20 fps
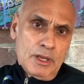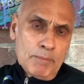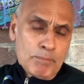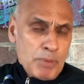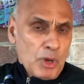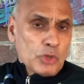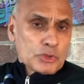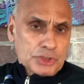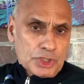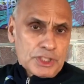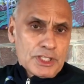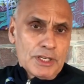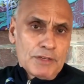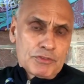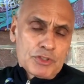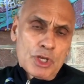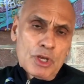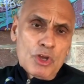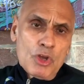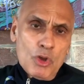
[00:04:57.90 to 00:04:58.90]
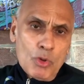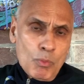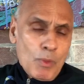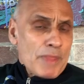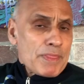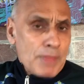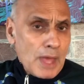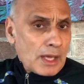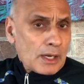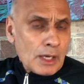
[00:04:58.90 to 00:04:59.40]
positives
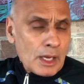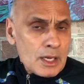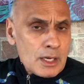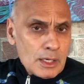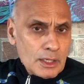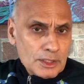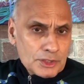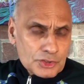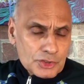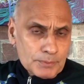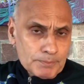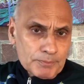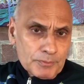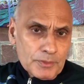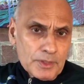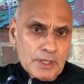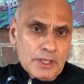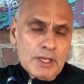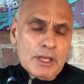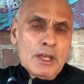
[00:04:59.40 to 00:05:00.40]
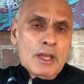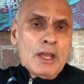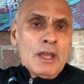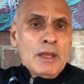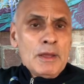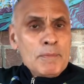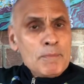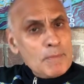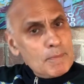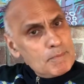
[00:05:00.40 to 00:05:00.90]
when that occurs.
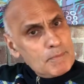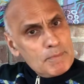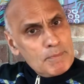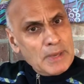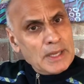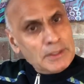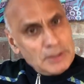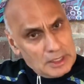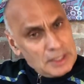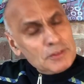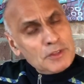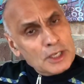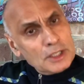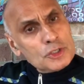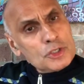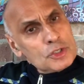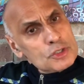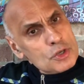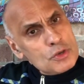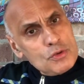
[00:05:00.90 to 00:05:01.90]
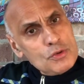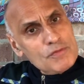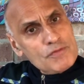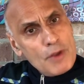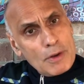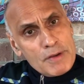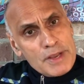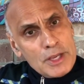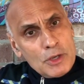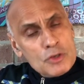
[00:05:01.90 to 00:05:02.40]
And there are two
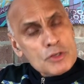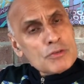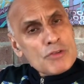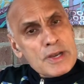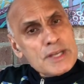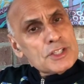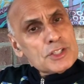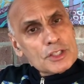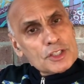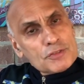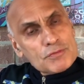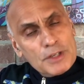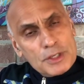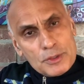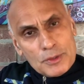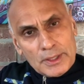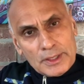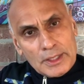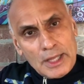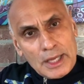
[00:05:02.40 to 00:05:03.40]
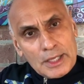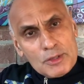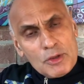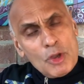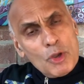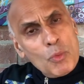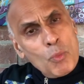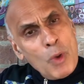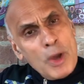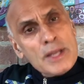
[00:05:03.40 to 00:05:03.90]
very good reasons for doing that.
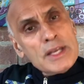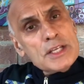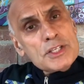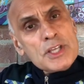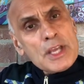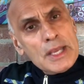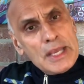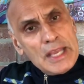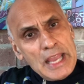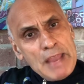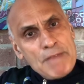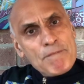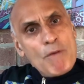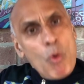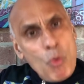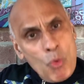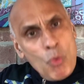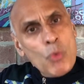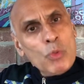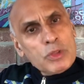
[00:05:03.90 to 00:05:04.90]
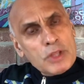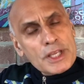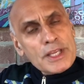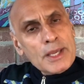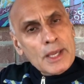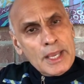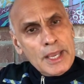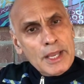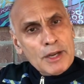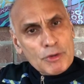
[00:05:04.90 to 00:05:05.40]
One is, if all that
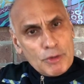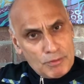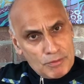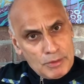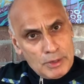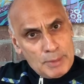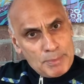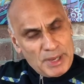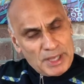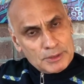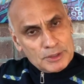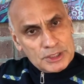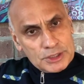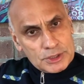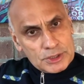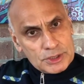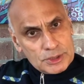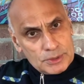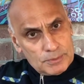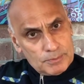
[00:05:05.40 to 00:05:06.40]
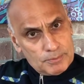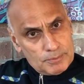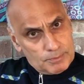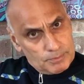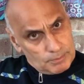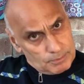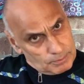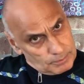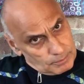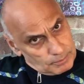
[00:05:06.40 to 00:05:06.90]
you hear about this
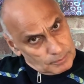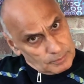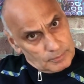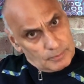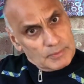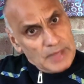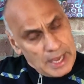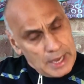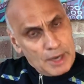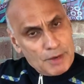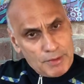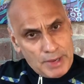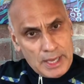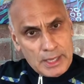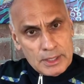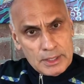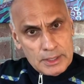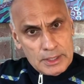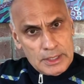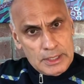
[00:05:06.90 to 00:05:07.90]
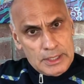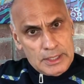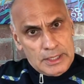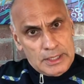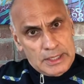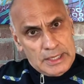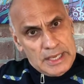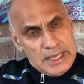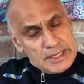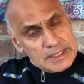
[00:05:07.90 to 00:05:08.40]
area
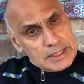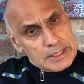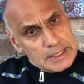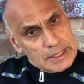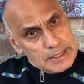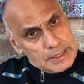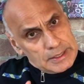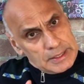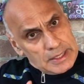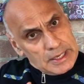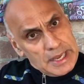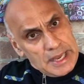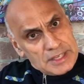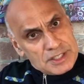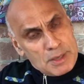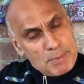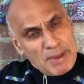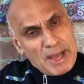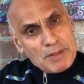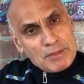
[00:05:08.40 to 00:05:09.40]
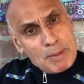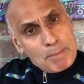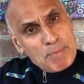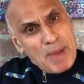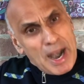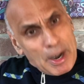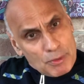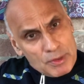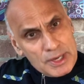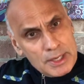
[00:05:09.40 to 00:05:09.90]
is about the
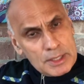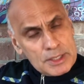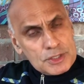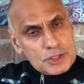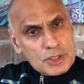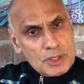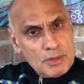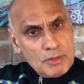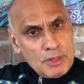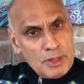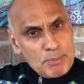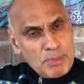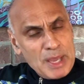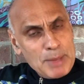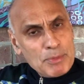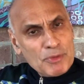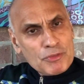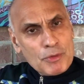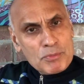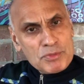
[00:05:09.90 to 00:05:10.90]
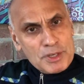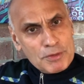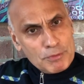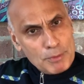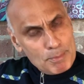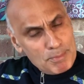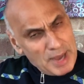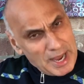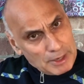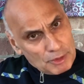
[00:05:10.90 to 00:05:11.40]
barriers that people from
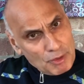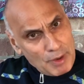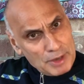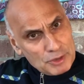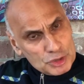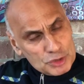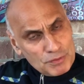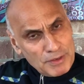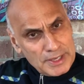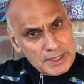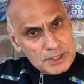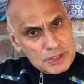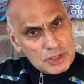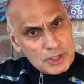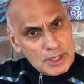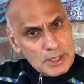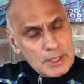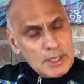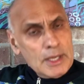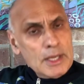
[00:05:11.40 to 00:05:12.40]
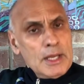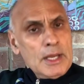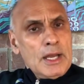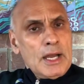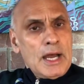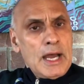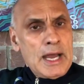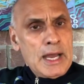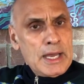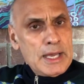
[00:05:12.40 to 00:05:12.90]
different backgrounds face
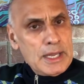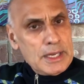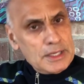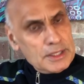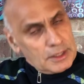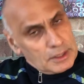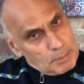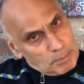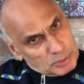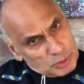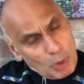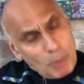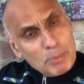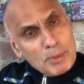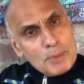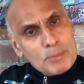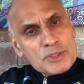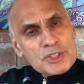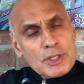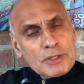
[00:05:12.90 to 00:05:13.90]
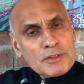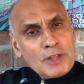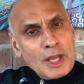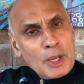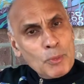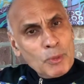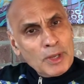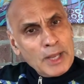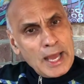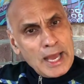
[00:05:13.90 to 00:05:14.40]
and the problems that
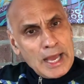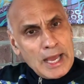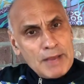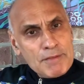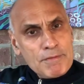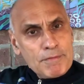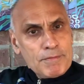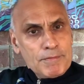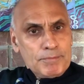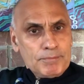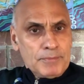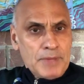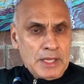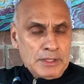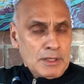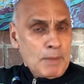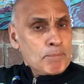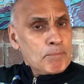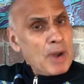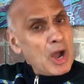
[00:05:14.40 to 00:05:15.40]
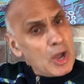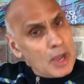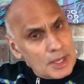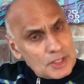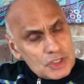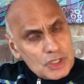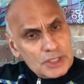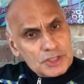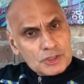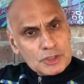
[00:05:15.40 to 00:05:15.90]
they will have and the
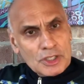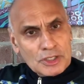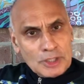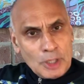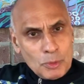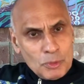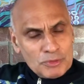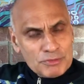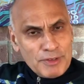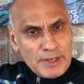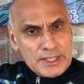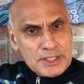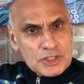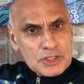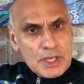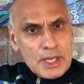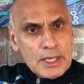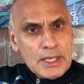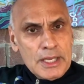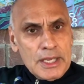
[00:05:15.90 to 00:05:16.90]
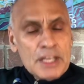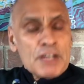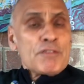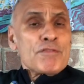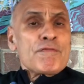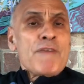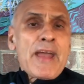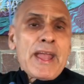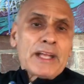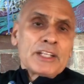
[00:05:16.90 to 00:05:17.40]
biases that they will face, it
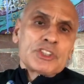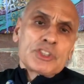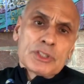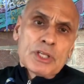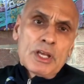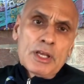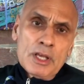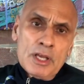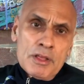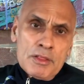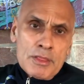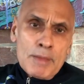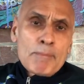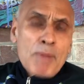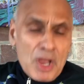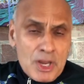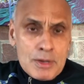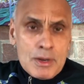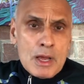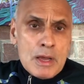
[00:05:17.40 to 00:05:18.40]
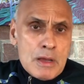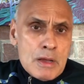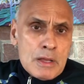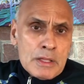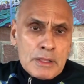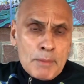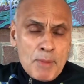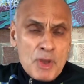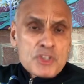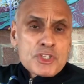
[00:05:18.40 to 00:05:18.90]
affects
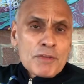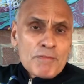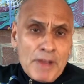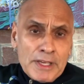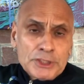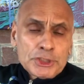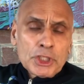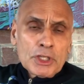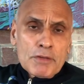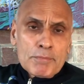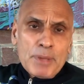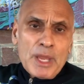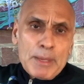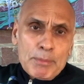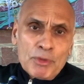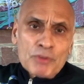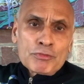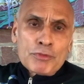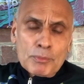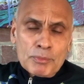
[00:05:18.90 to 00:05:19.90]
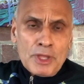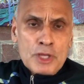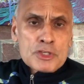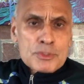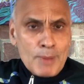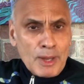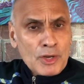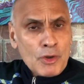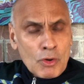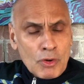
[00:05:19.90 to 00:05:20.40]
the motivation of people from those
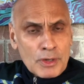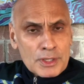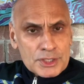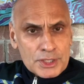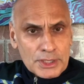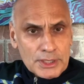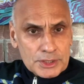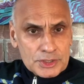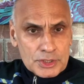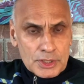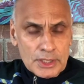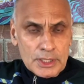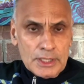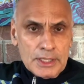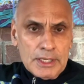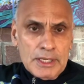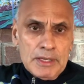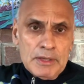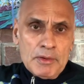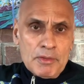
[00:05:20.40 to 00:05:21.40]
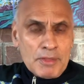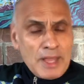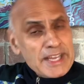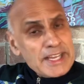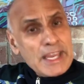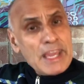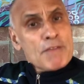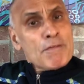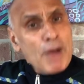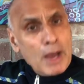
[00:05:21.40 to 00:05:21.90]
minorities. They
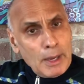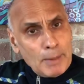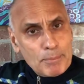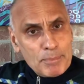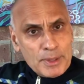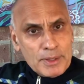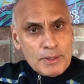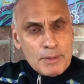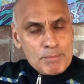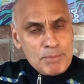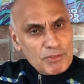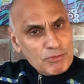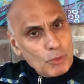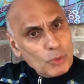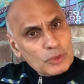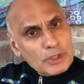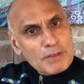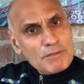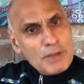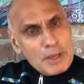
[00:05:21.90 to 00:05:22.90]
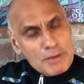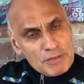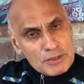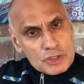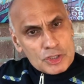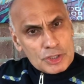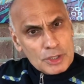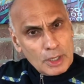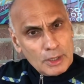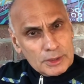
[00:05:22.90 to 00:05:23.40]
give up before they've even
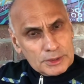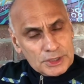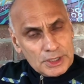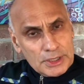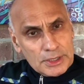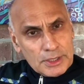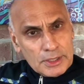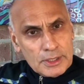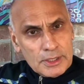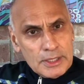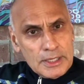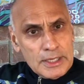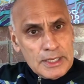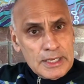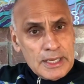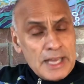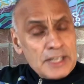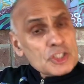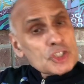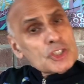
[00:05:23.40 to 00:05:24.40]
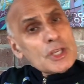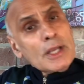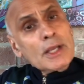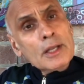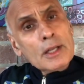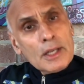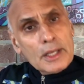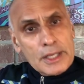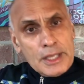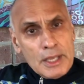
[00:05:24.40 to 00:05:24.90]
started. And
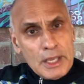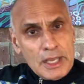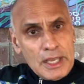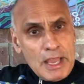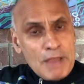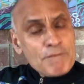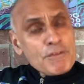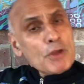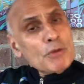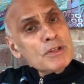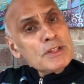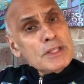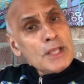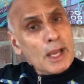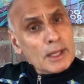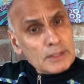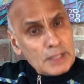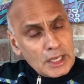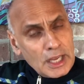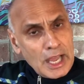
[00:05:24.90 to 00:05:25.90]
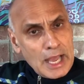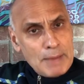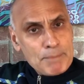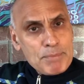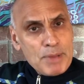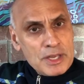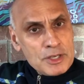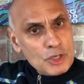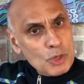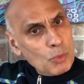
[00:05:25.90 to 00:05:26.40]
secondly, if you're in the other camp
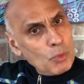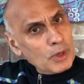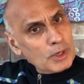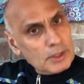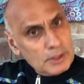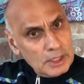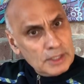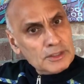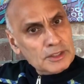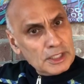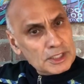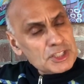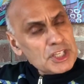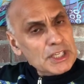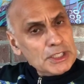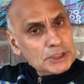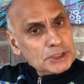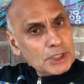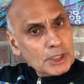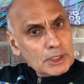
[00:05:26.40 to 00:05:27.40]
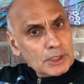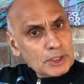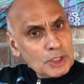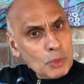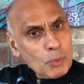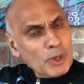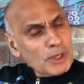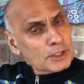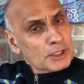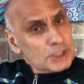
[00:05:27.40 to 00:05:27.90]
and you're one of the
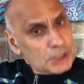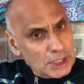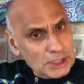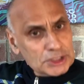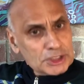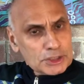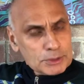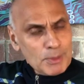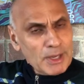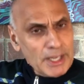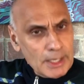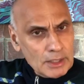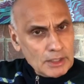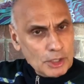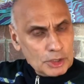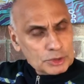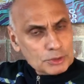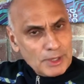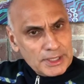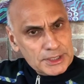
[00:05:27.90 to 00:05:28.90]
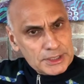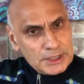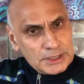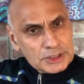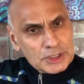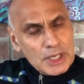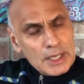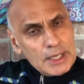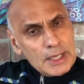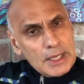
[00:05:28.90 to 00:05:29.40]
teachers making those ratings,